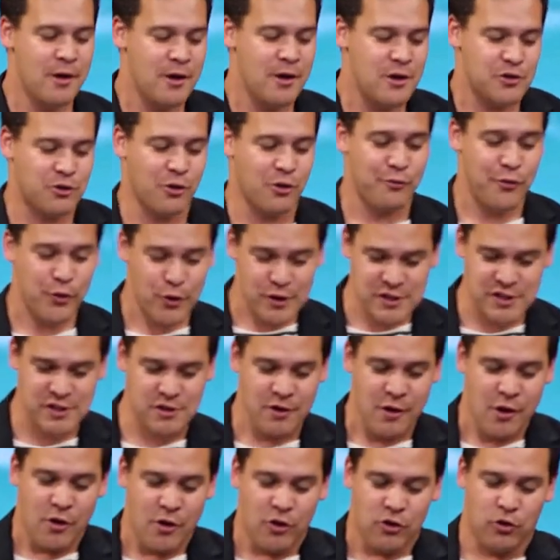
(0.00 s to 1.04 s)
So verse
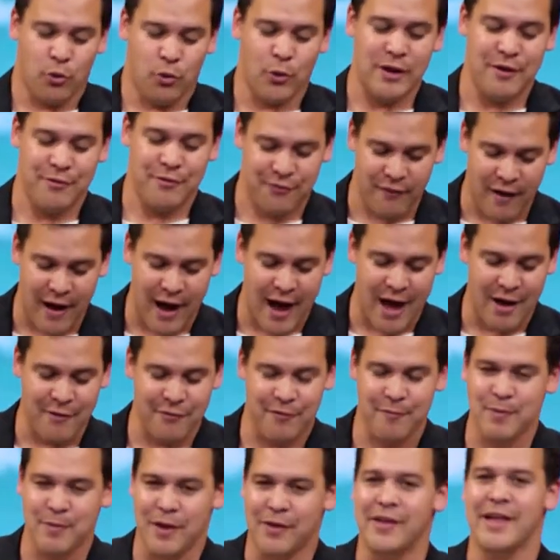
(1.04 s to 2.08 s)

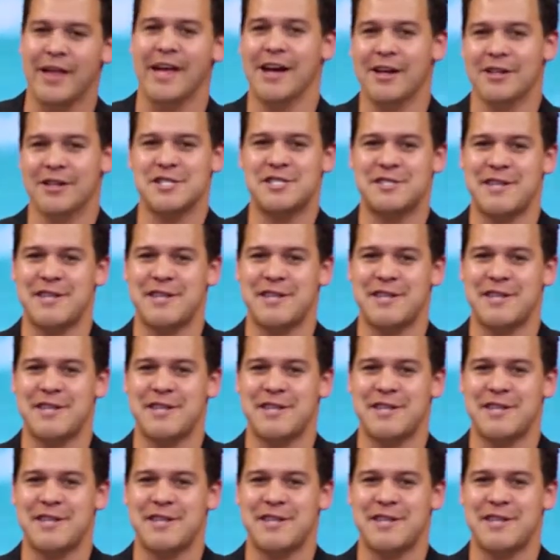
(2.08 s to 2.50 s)
25 in the English